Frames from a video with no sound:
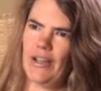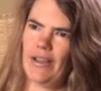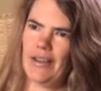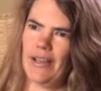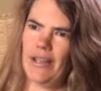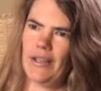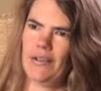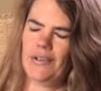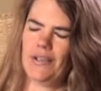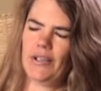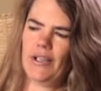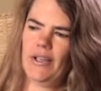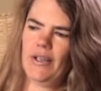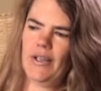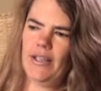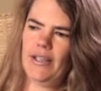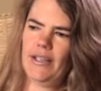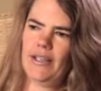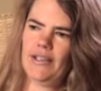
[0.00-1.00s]
And
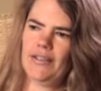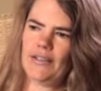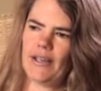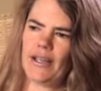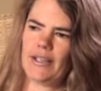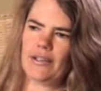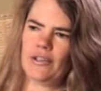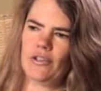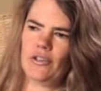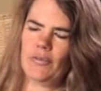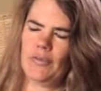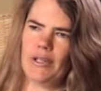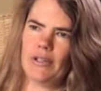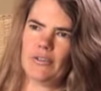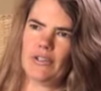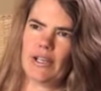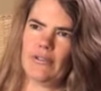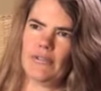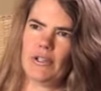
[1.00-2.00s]
he diagnosed me
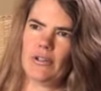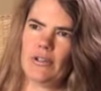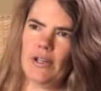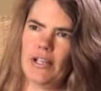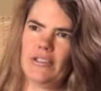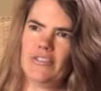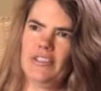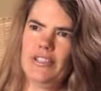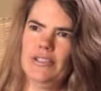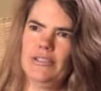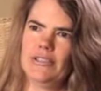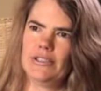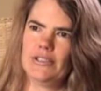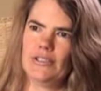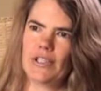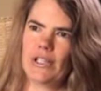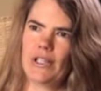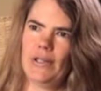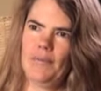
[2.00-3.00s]
as having chronic fatigue
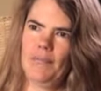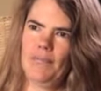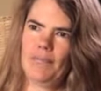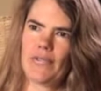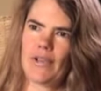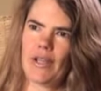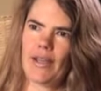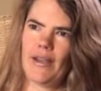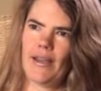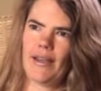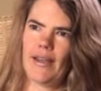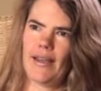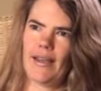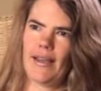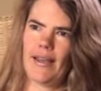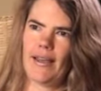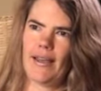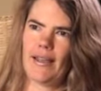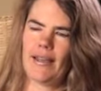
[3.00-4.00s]
syndrome.
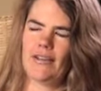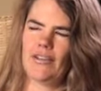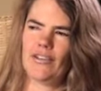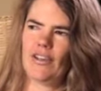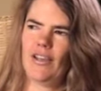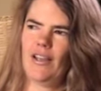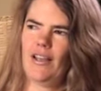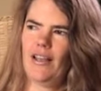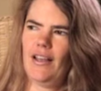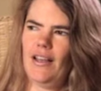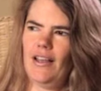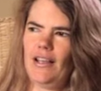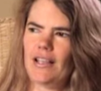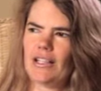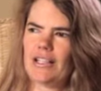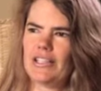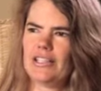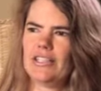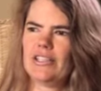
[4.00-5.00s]
And
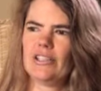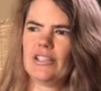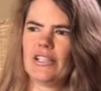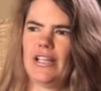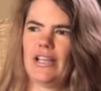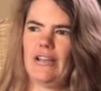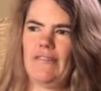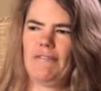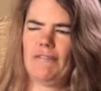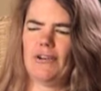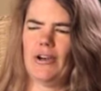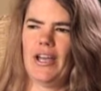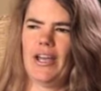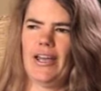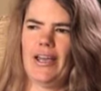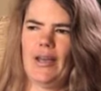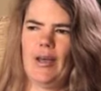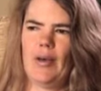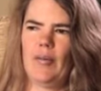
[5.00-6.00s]
clearly for
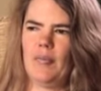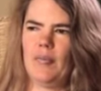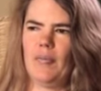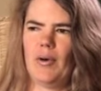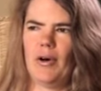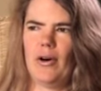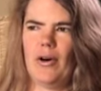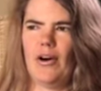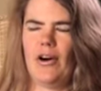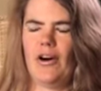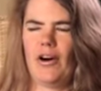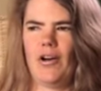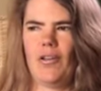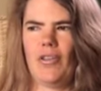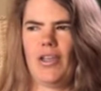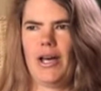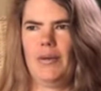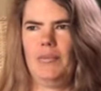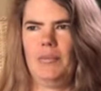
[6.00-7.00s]
him,
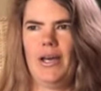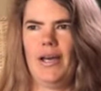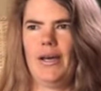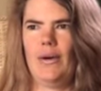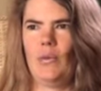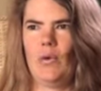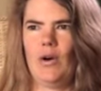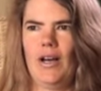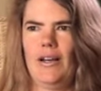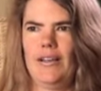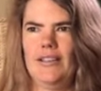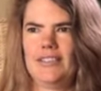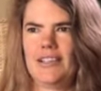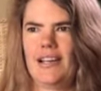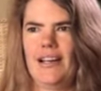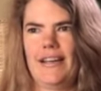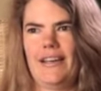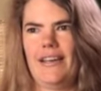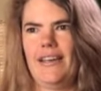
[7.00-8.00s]
all that meant
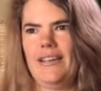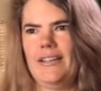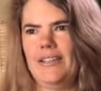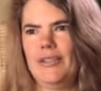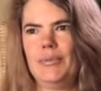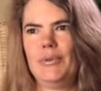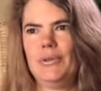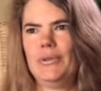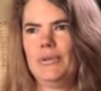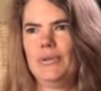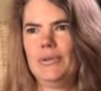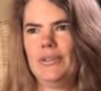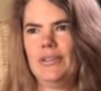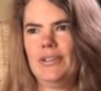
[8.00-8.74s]
was, I can't help you.